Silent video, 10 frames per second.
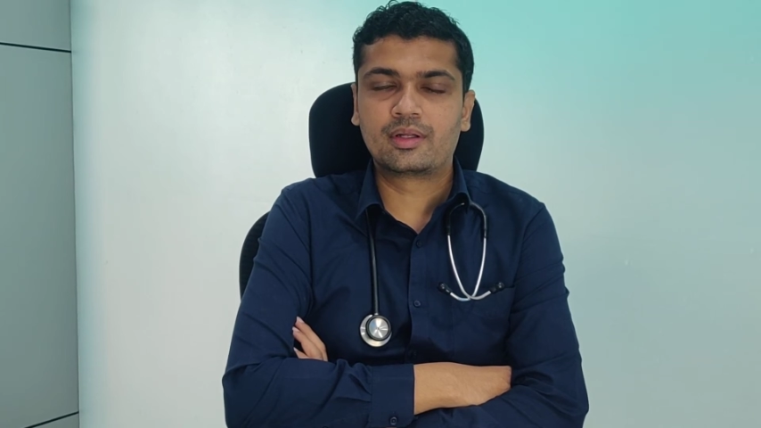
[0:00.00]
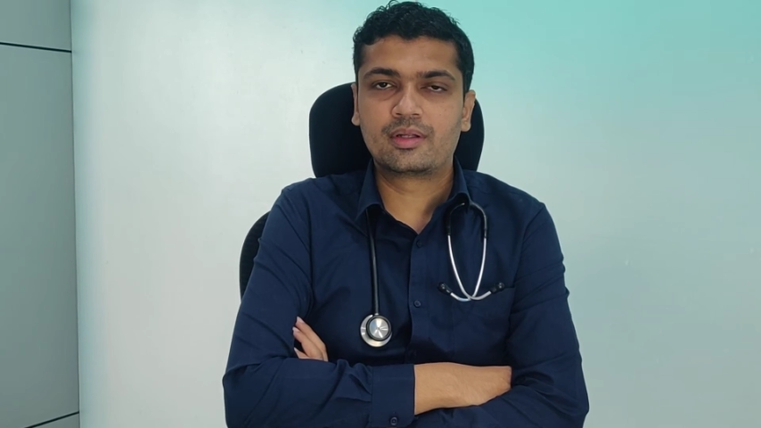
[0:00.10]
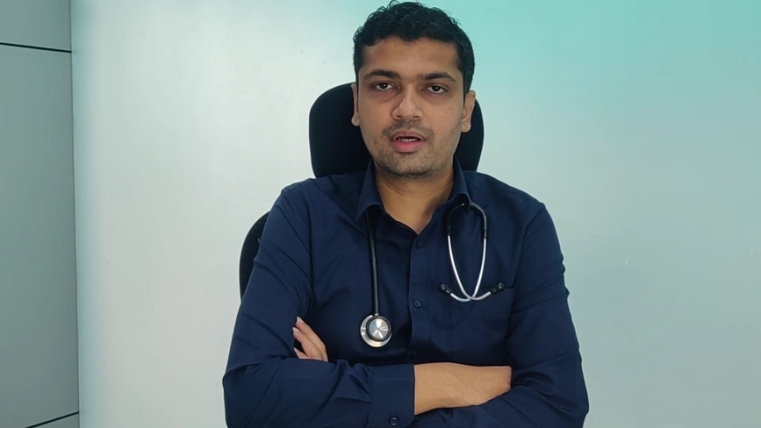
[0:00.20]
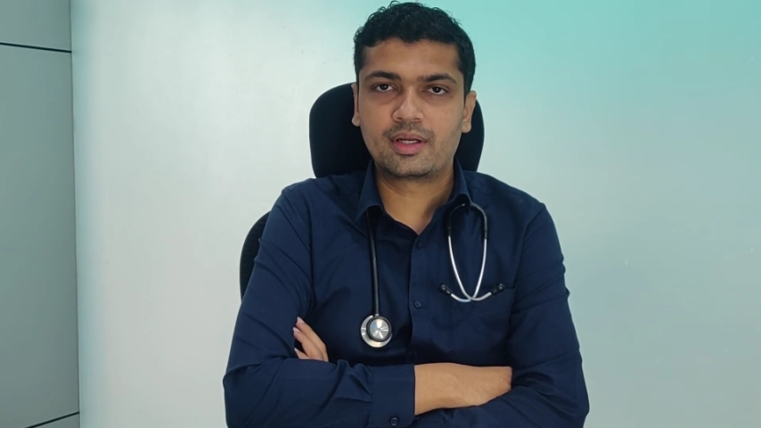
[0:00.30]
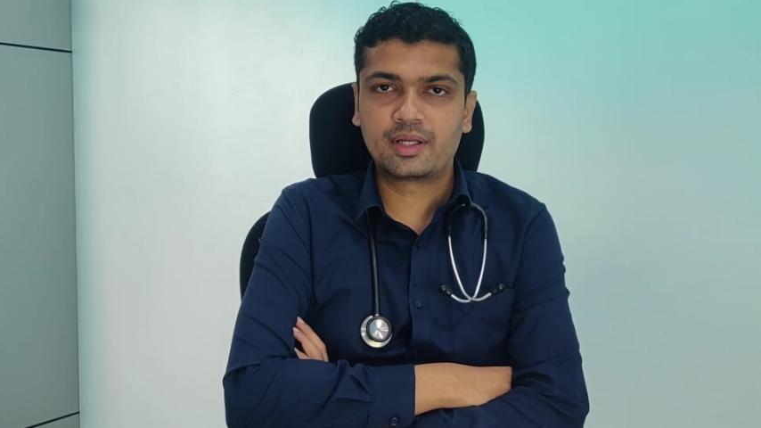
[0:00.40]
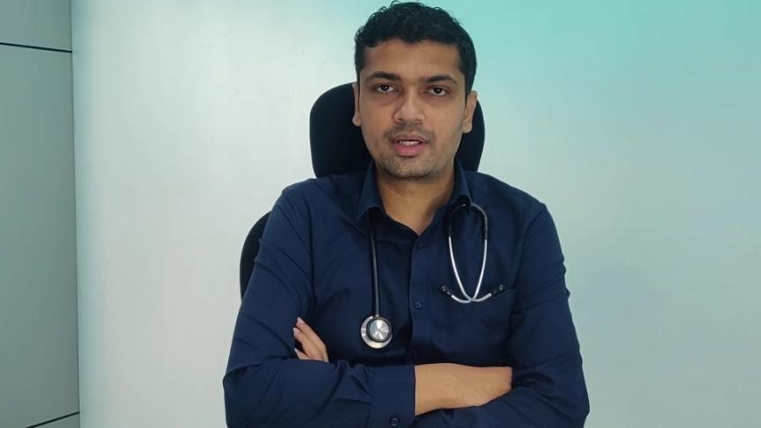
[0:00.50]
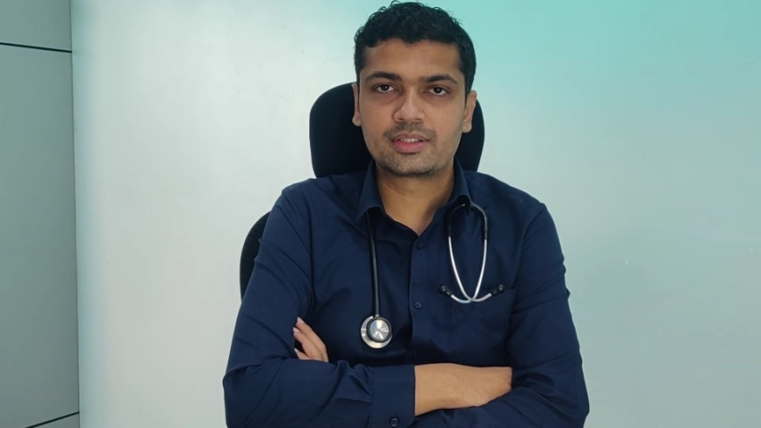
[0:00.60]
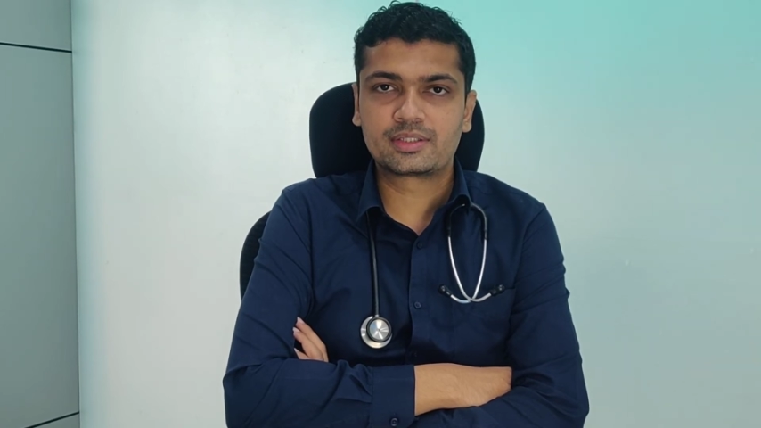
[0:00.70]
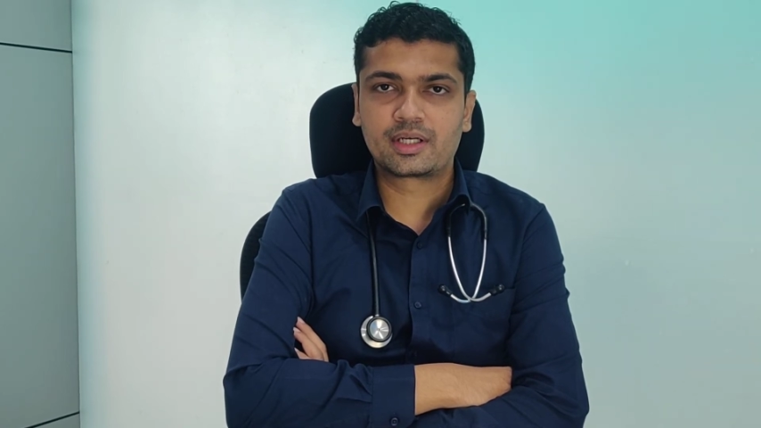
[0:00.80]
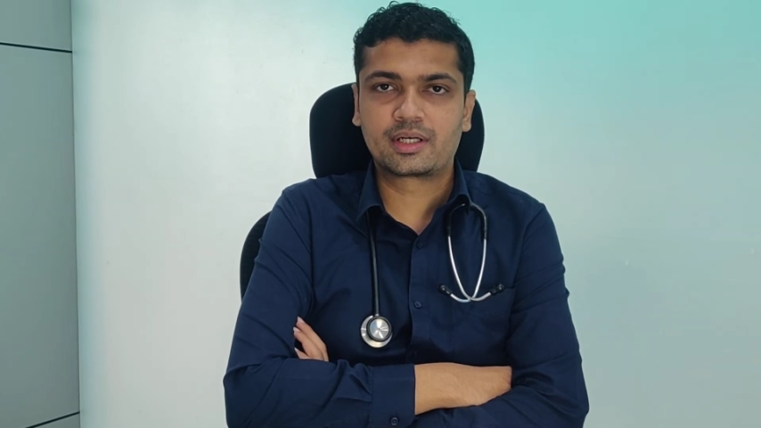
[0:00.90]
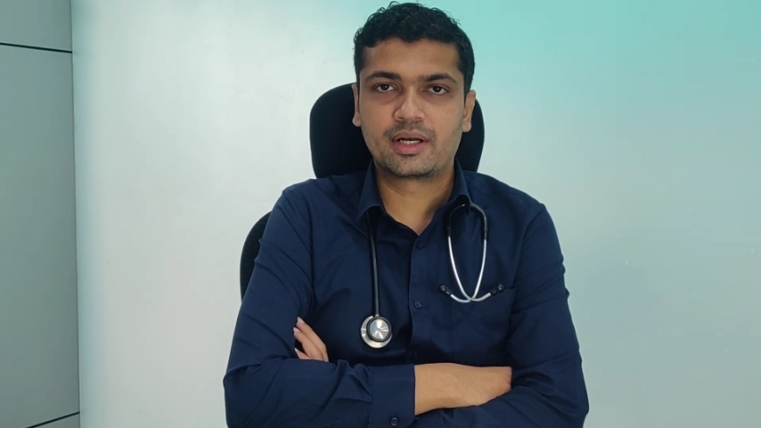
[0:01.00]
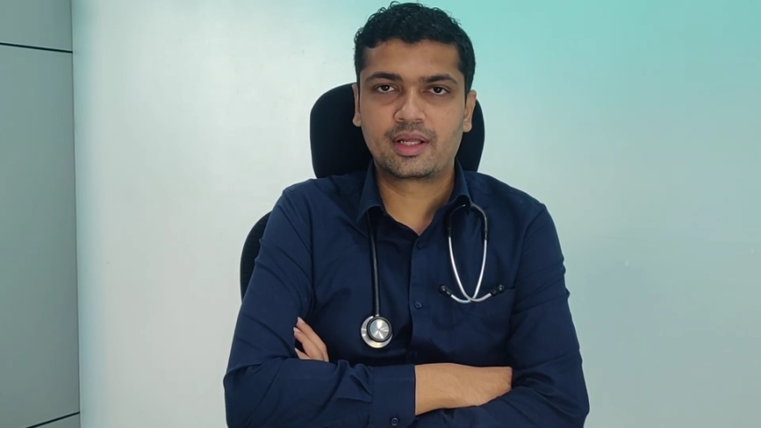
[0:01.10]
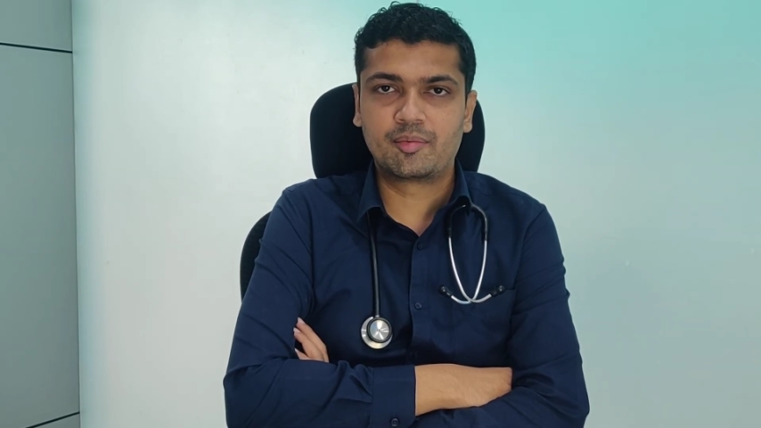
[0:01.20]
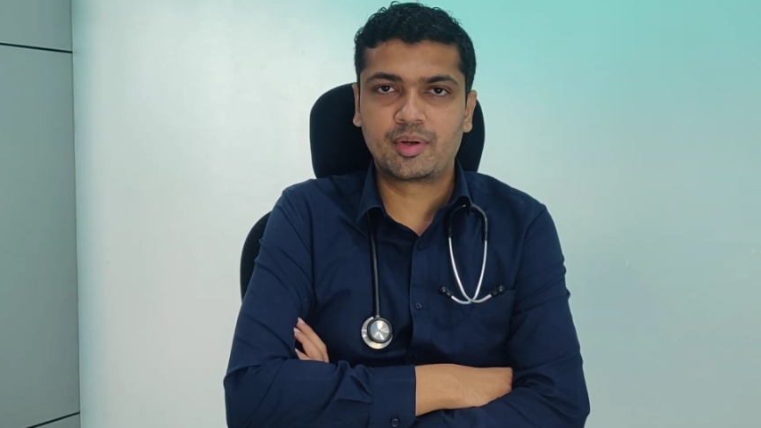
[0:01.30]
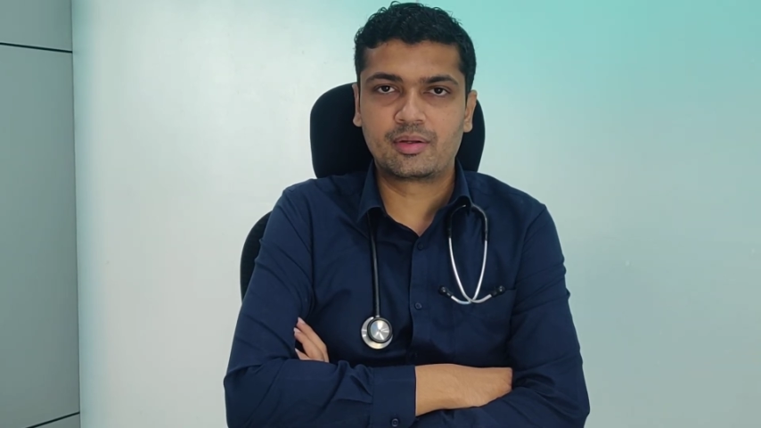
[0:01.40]
is a
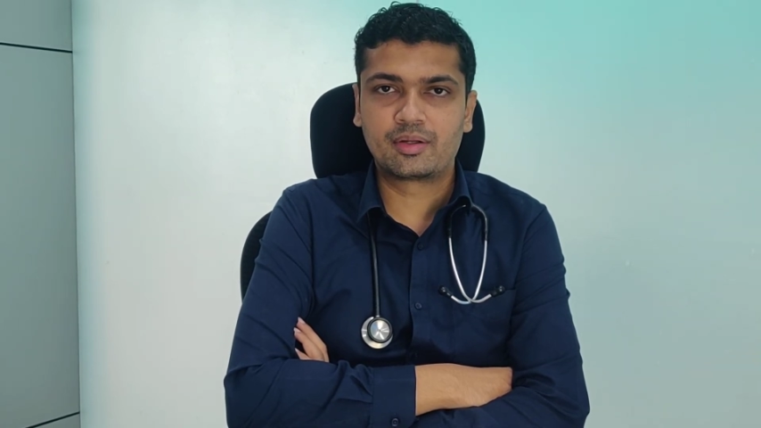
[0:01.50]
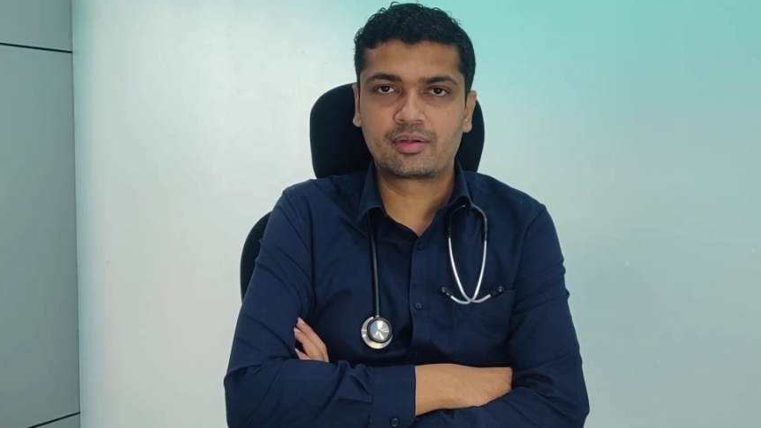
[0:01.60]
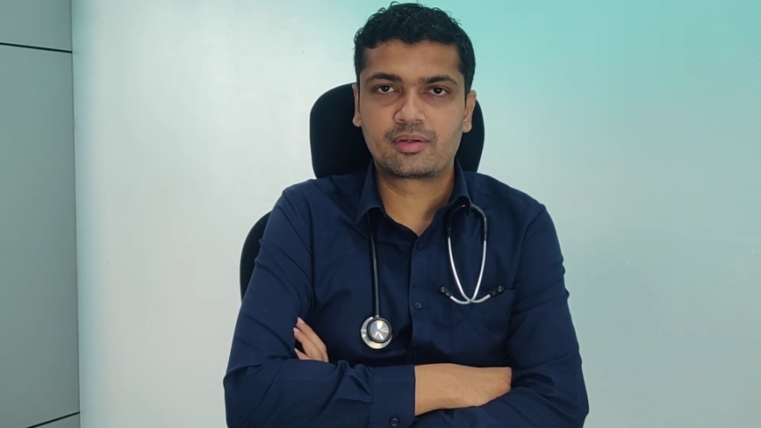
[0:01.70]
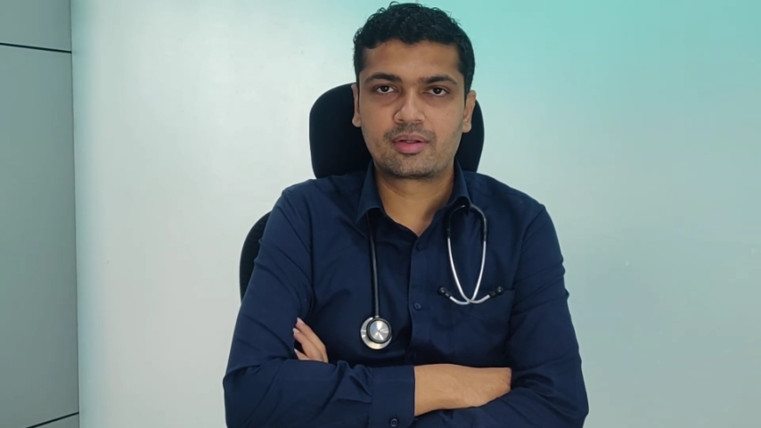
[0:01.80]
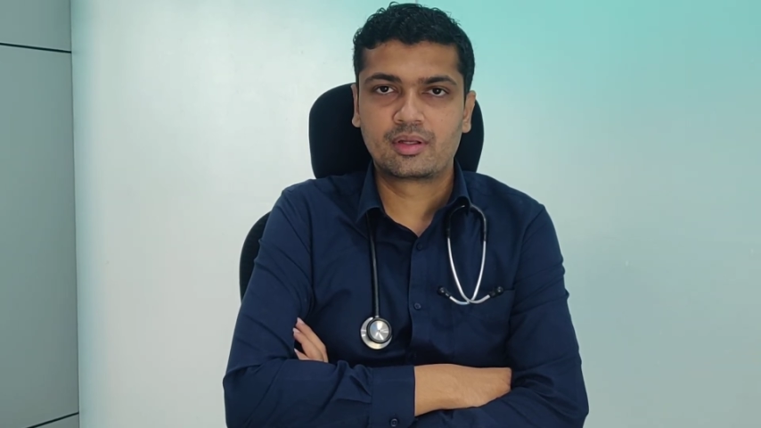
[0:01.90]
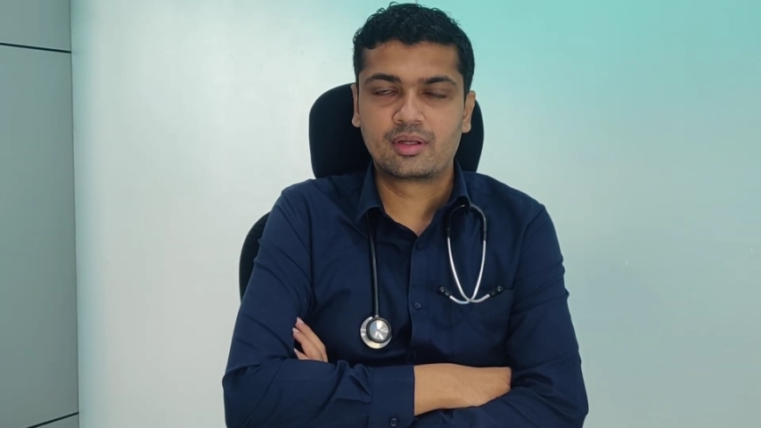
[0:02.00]
reconstructed images,